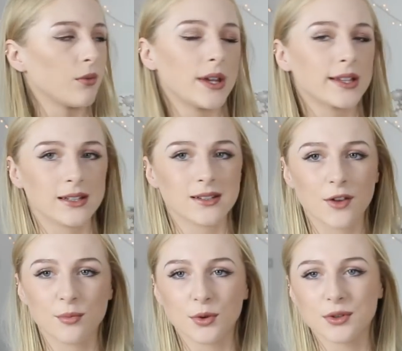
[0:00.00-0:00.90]
of weeks since
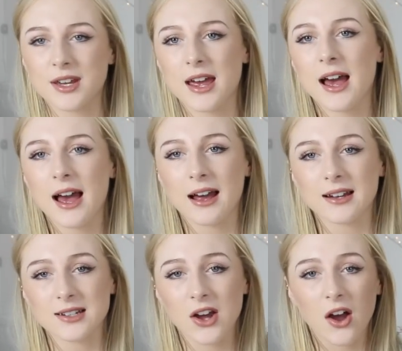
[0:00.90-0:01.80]
I've bought it,
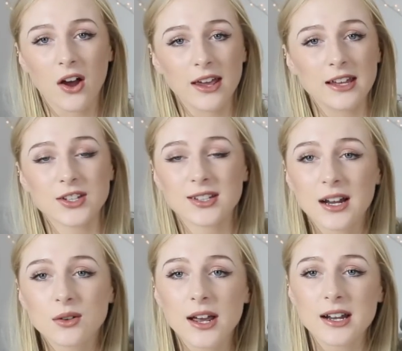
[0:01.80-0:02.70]
and I just
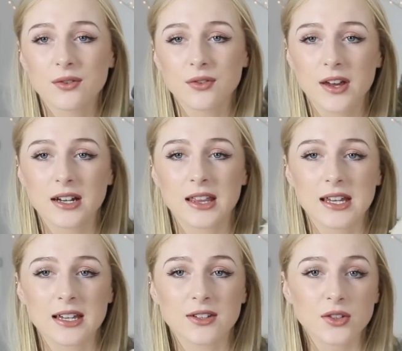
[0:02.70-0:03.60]
cannot get enough of it, and I
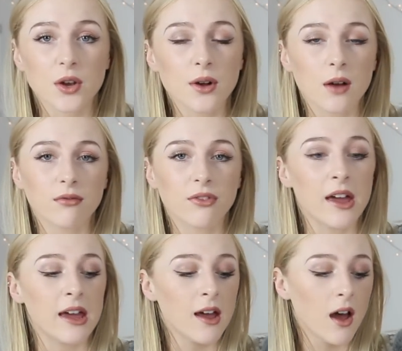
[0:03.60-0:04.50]
think it's so
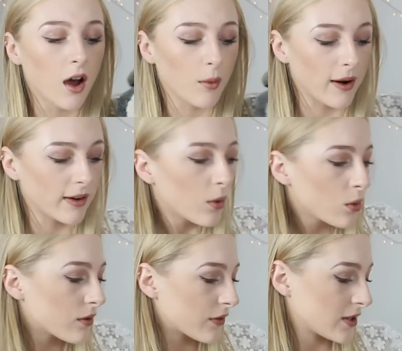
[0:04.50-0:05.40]
comfy. I wear it
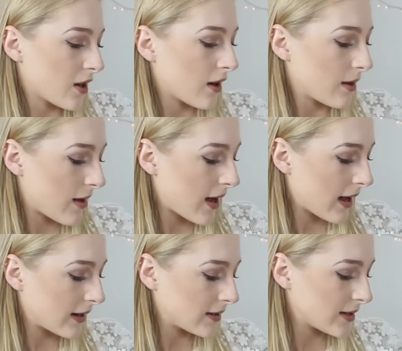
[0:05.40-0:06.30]
all of the time,
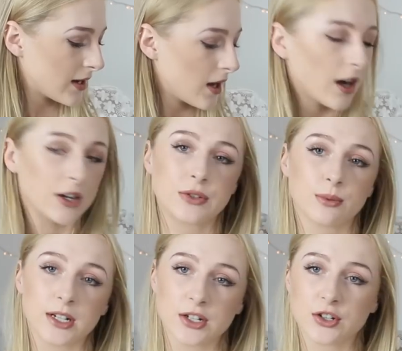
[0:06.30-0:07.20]
and I
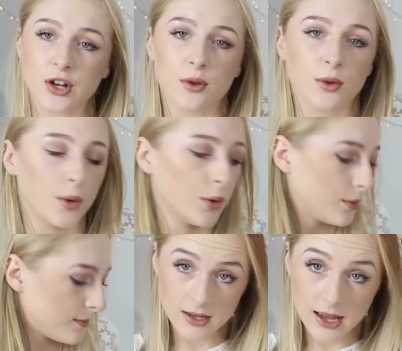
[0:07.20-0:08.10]
just wanted to show you all.